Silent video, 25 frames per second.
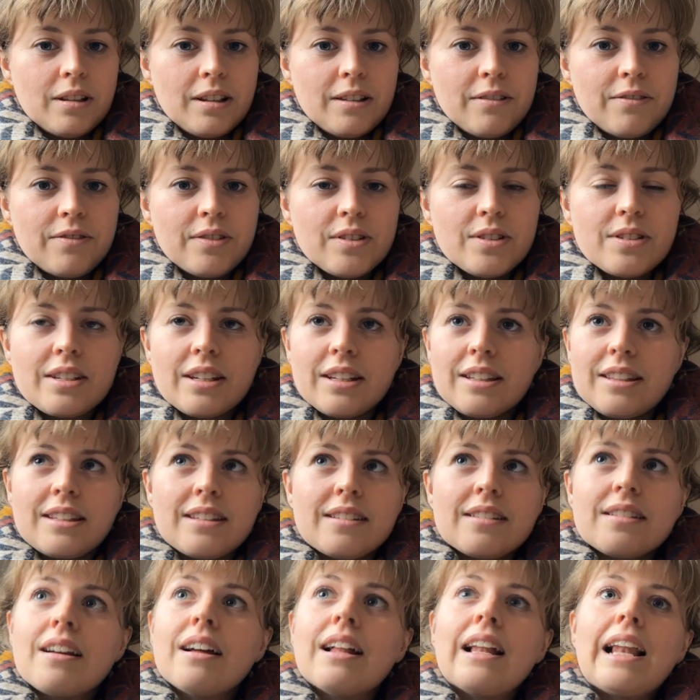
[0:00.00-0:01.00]
It feels like
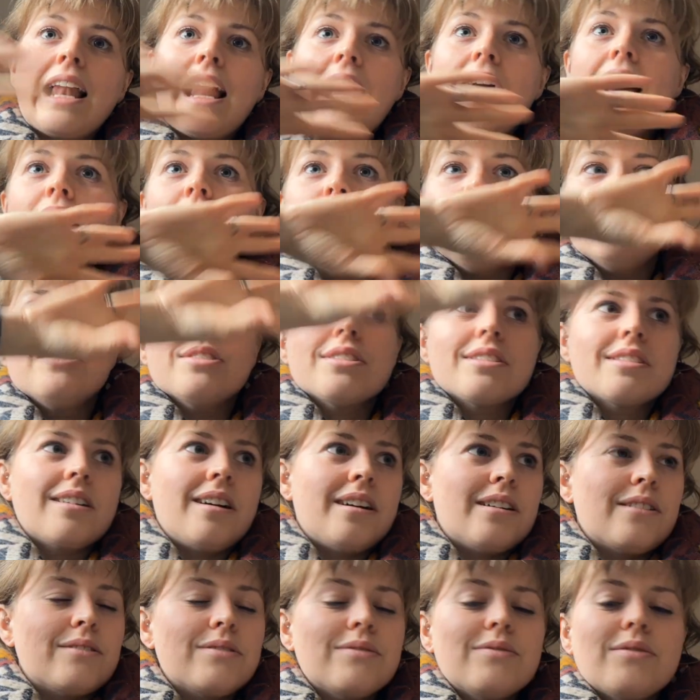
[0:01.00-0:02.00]
this cloud just
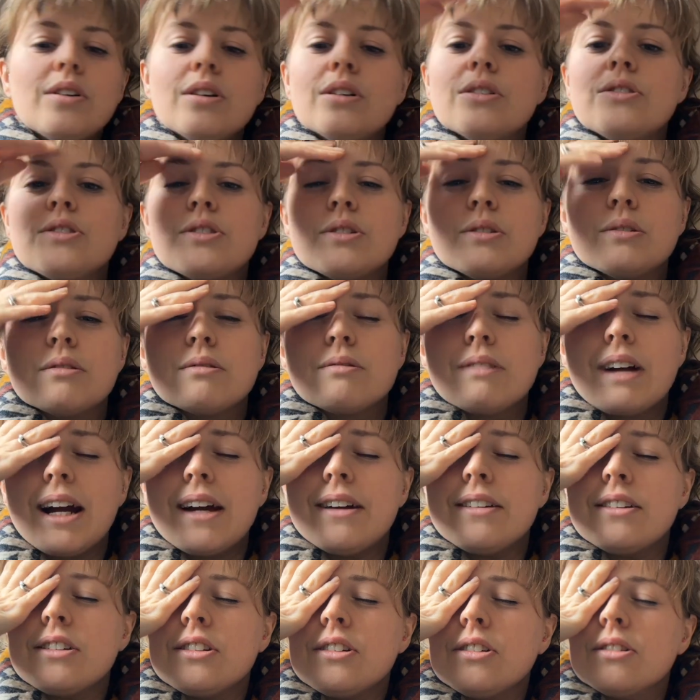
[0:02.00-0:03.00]
kind of follows you
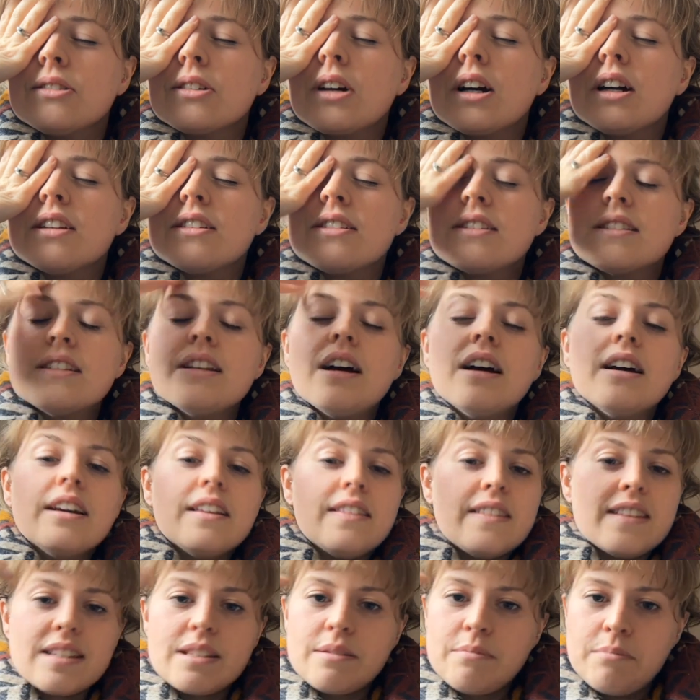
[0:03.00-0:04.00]
around and you're kind of stuck in
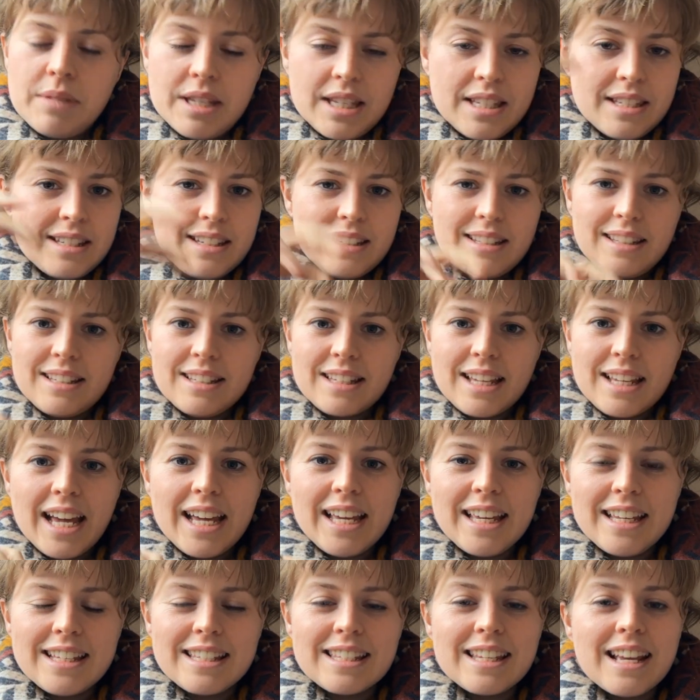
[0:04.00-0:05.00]
this mist, in this
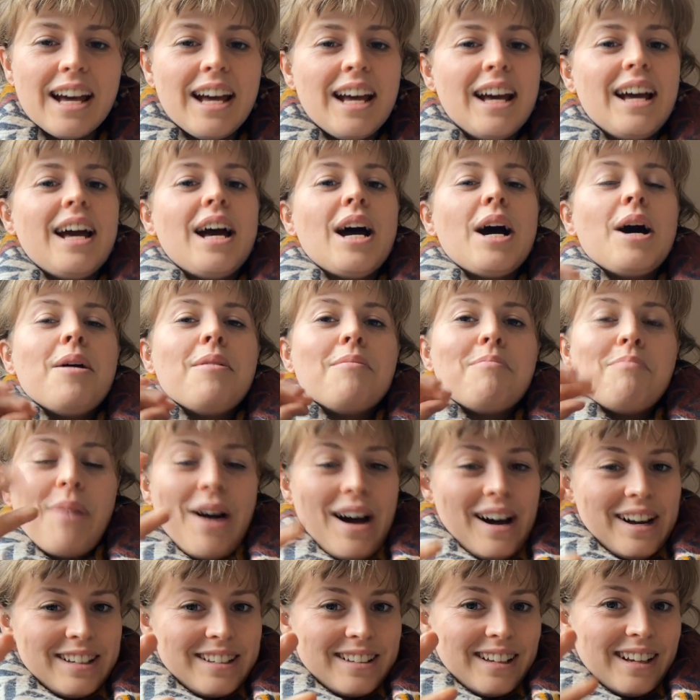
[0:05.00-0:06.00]
haze.
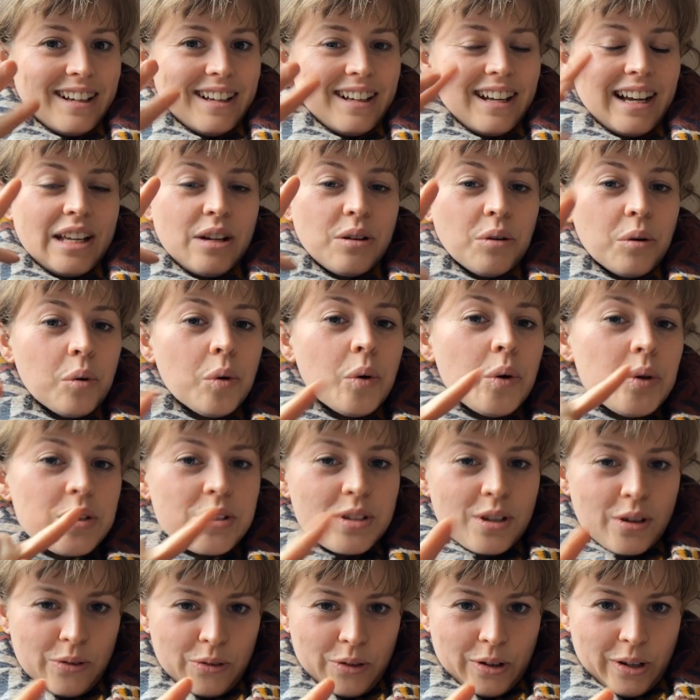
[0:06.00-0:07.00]
But I
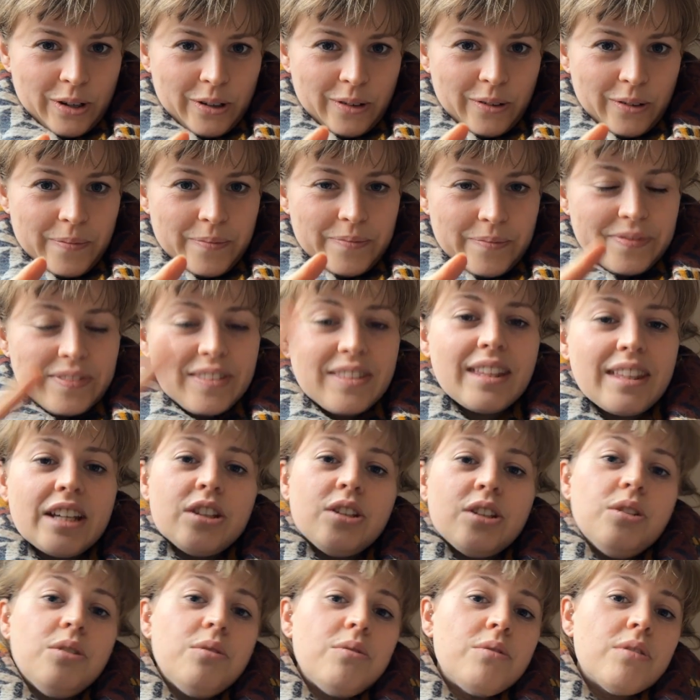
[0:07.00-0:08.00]
also know that
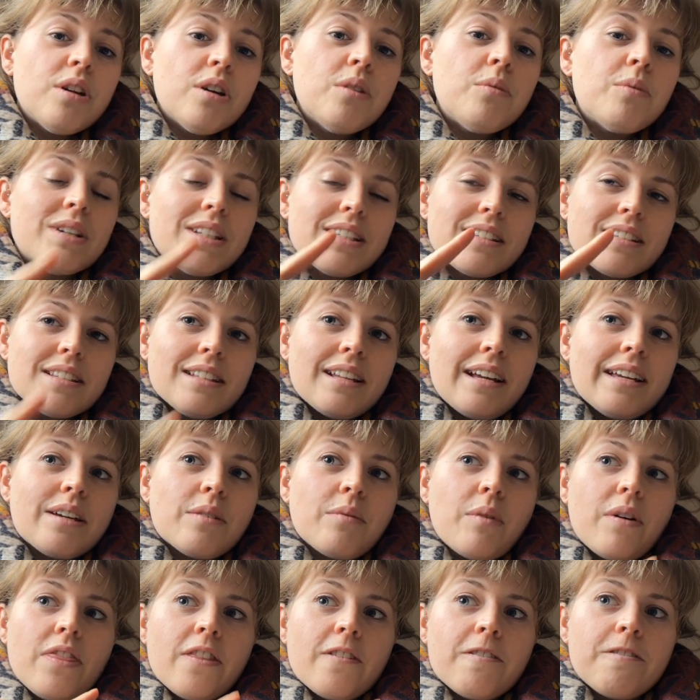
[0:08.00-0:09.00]
you know what it's like
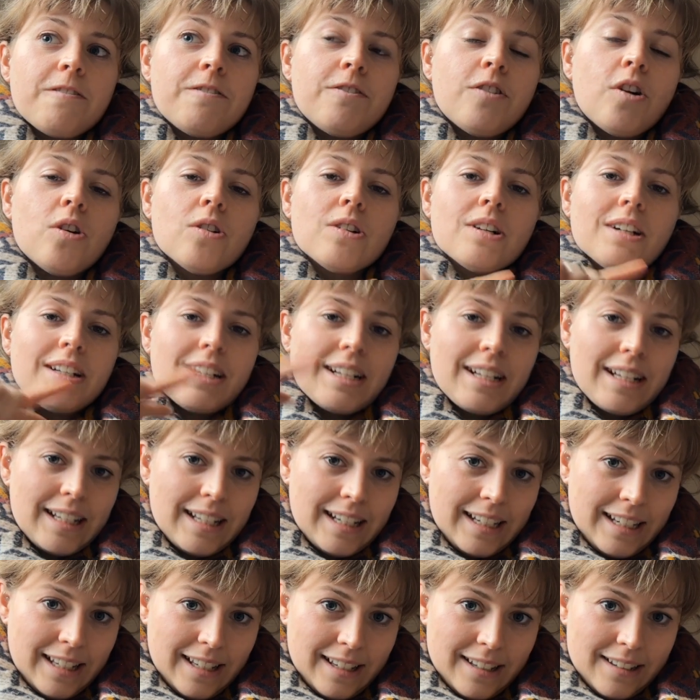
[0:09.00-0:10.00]
when the fog
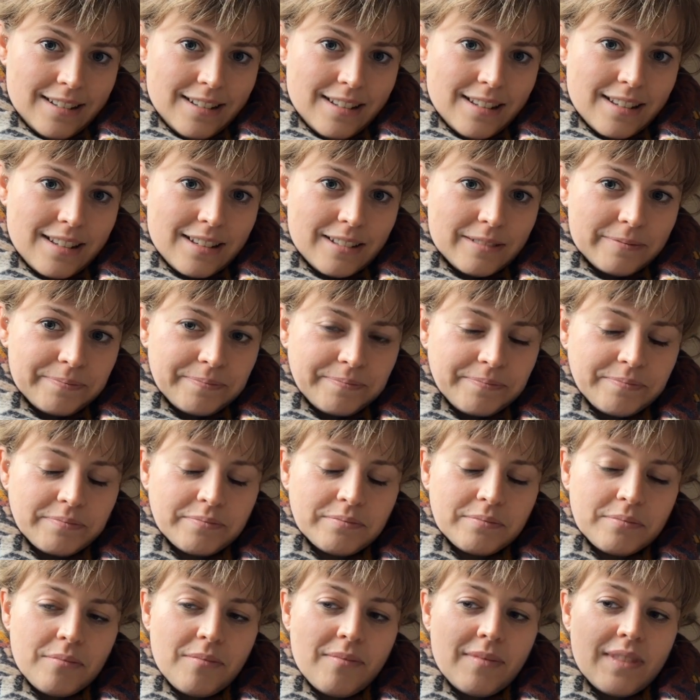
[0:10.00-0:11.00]
clears.
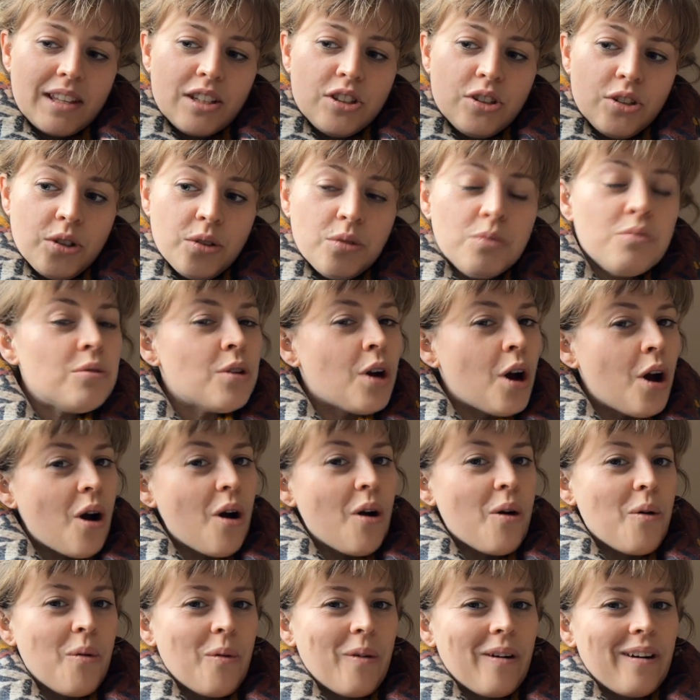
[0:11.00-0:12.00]
You
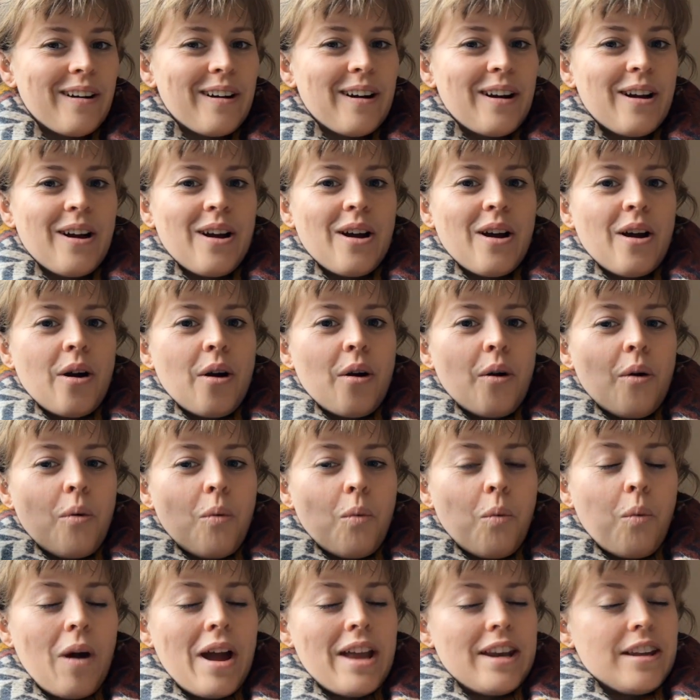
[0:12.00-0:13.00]
know
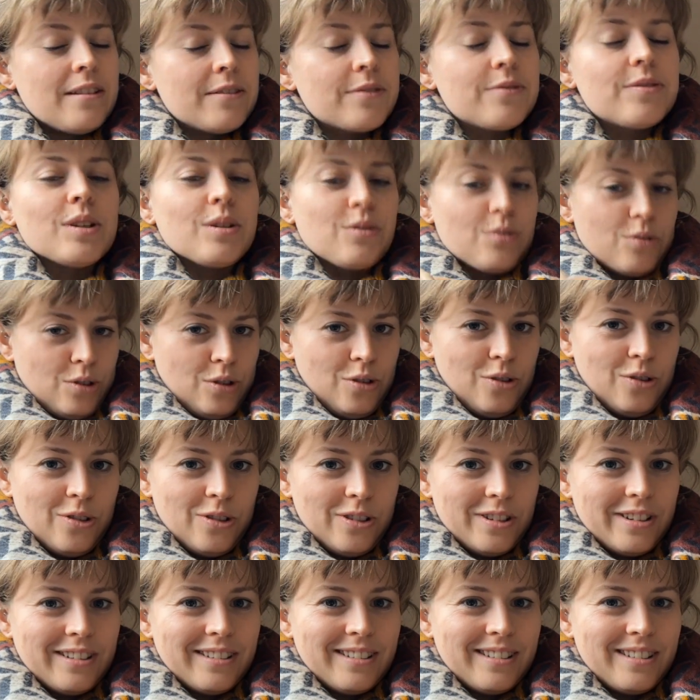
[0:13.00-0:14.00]
when it feels
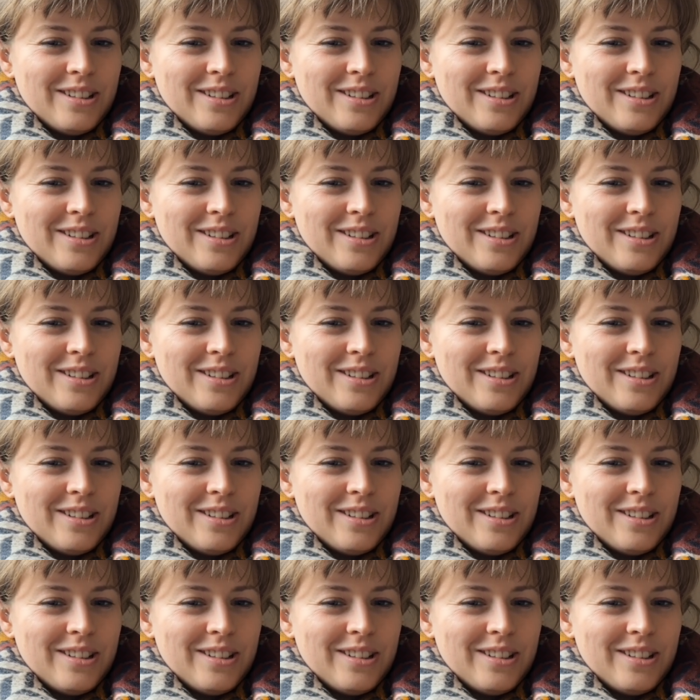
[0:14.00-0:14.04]
good.